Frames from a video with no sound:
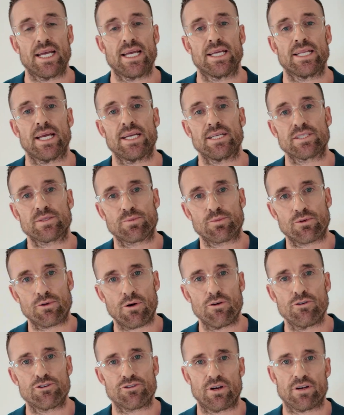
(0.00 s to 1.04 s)
in its
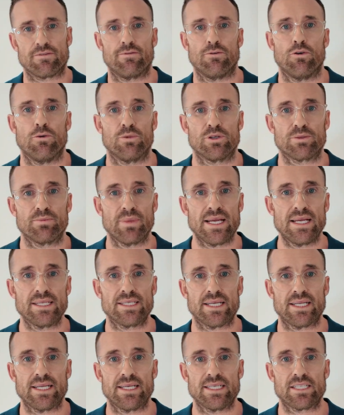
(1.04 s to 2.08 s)
prodrug form, which means
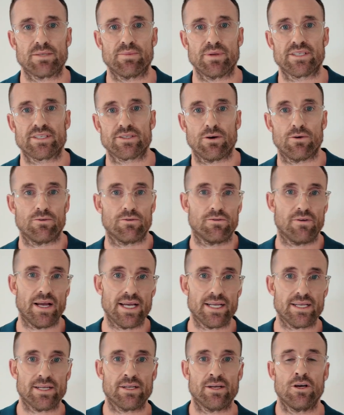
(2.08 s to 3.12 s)
it needs to be
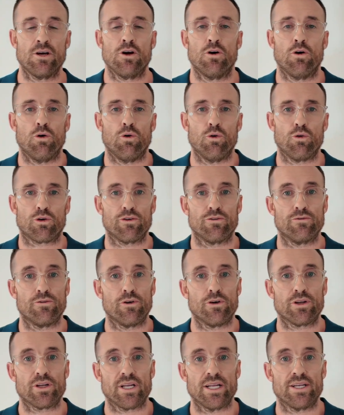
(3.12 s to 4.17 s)
sulfated or
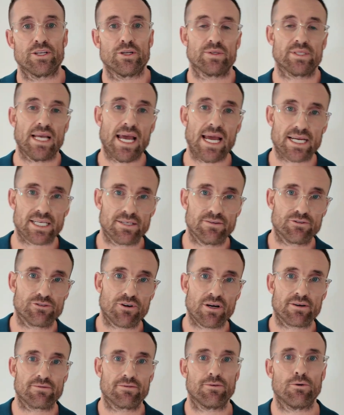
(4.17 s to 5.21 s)
converted into its active
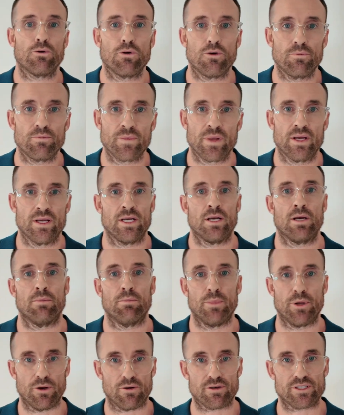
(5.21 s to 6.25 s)
drug form,
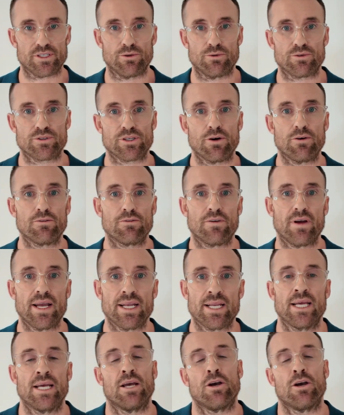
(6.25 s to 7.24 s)
minoxidil sulfate,